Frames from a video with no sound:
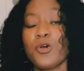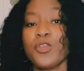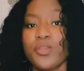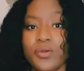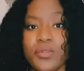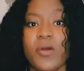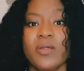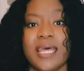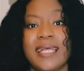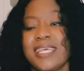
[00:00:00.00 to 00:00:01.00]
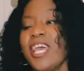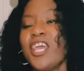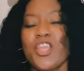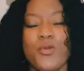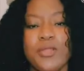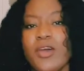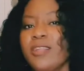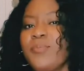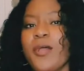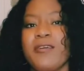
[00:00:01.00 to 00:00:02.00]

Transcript: So you know that you're not